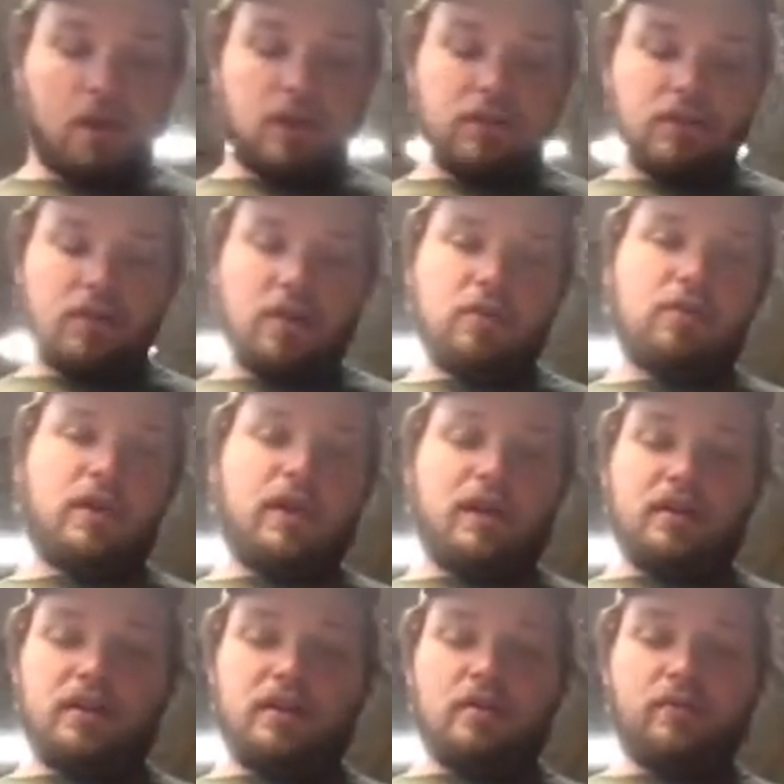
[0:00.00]
So,
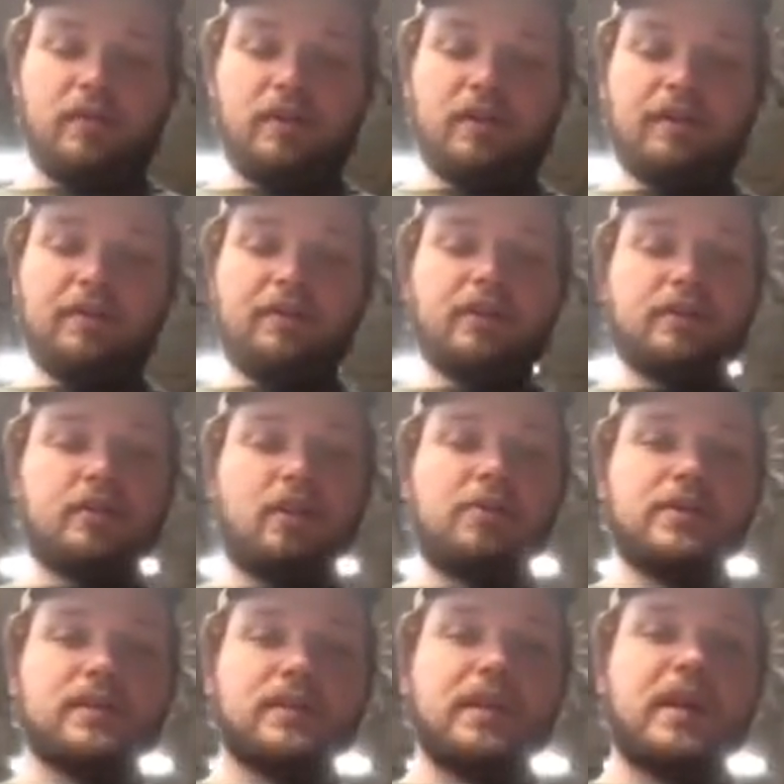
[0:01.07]
and there's
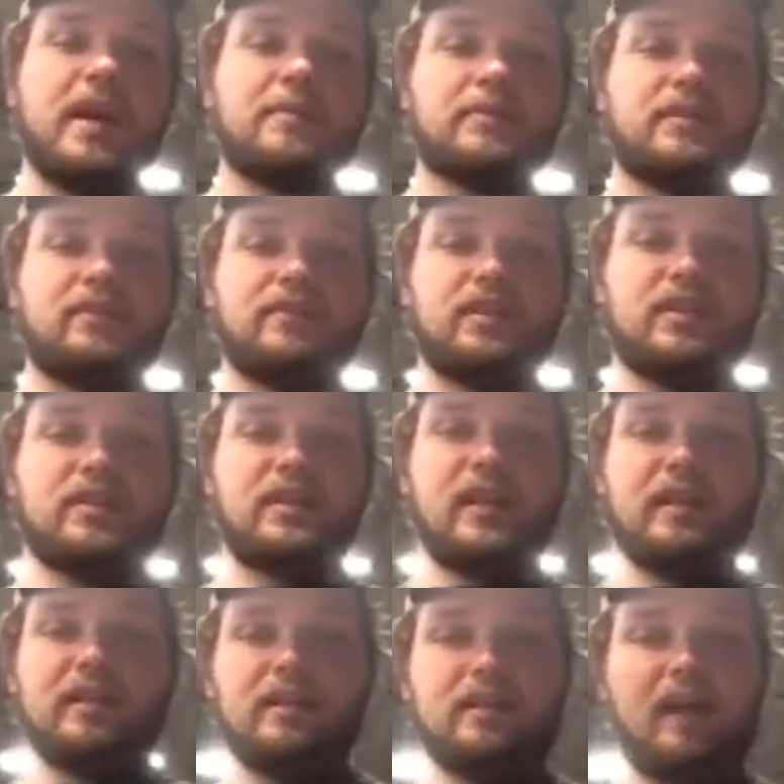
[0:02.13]
always the option of just
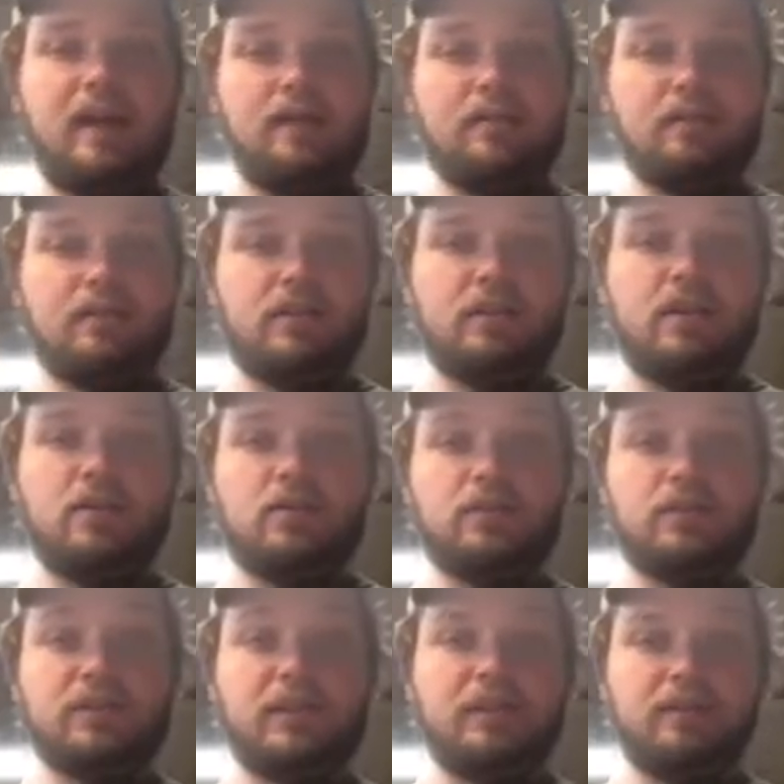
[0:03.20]
taking it down to the
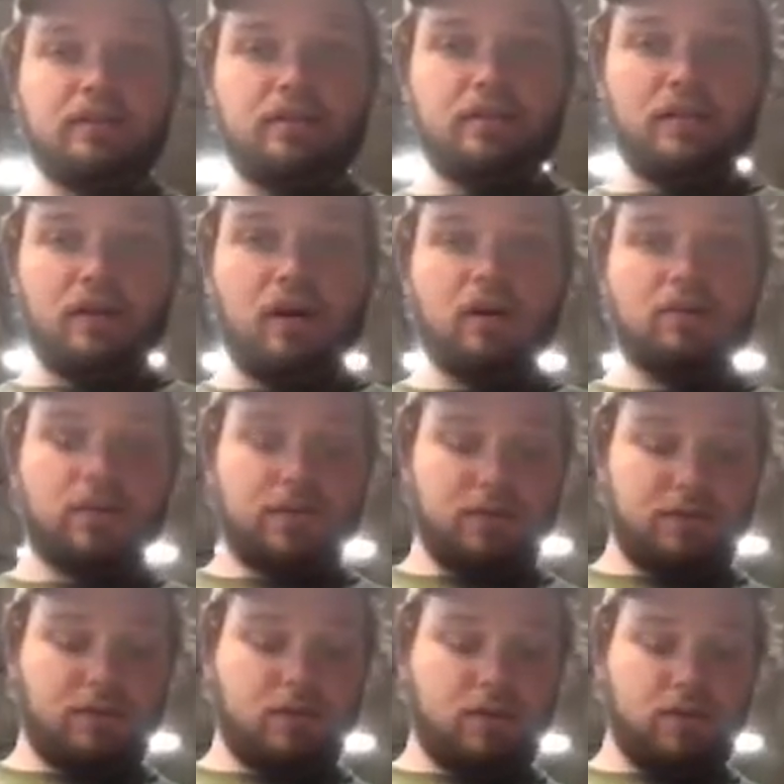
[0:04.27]
local dealer or the hardware
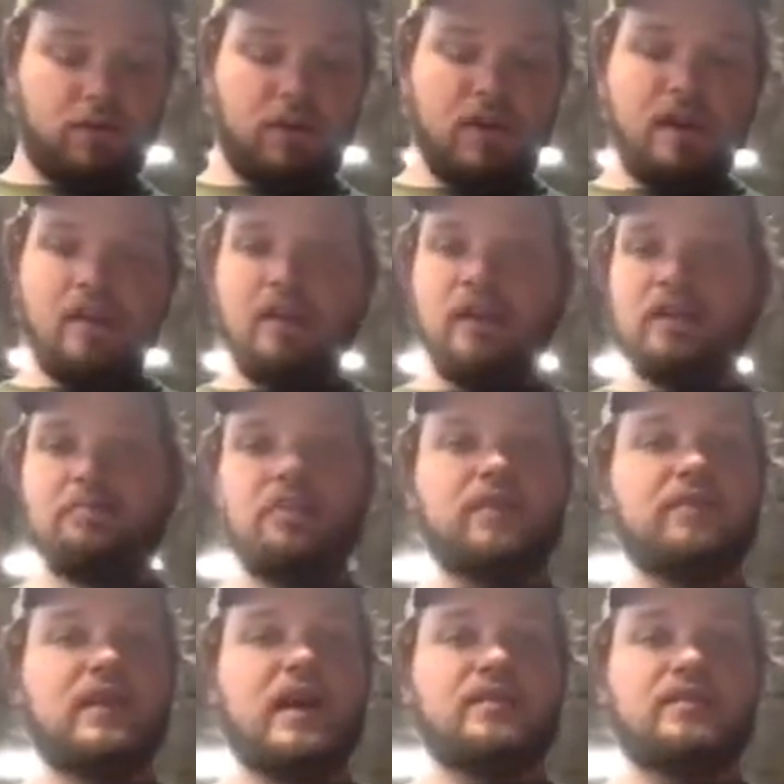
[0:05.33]
store,
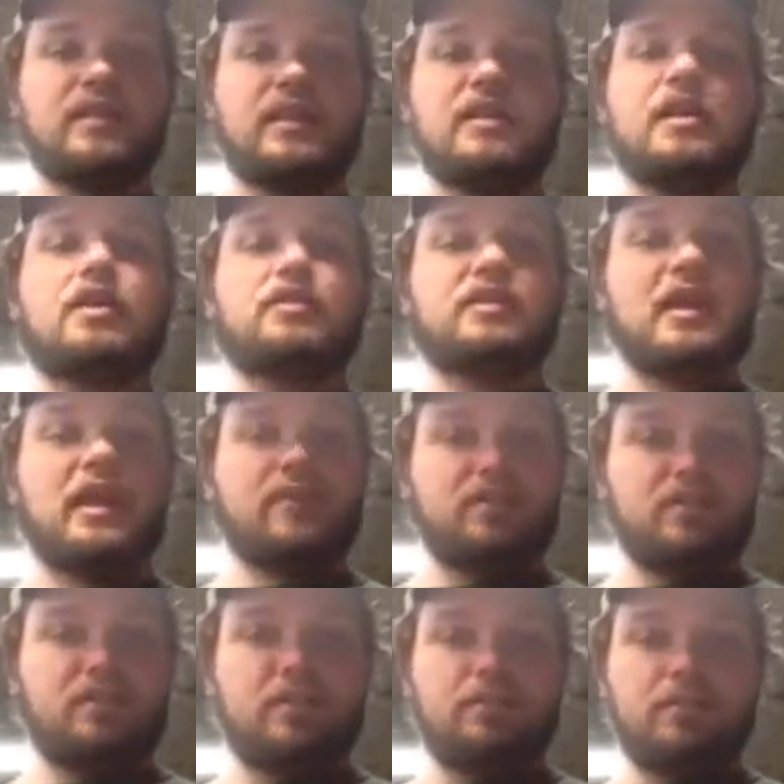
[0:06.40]
spend $5-10, have it
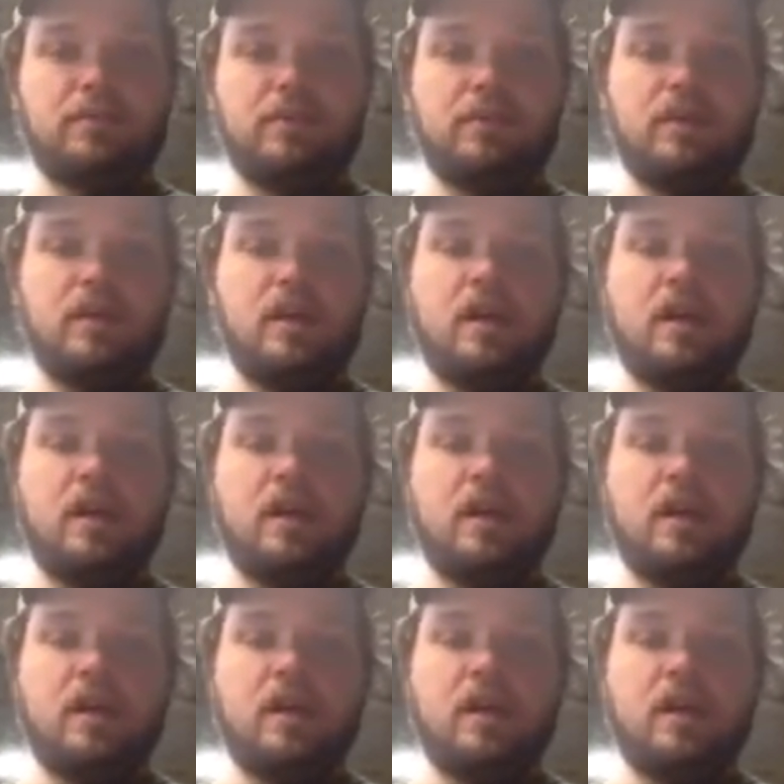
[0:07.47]
sharpened.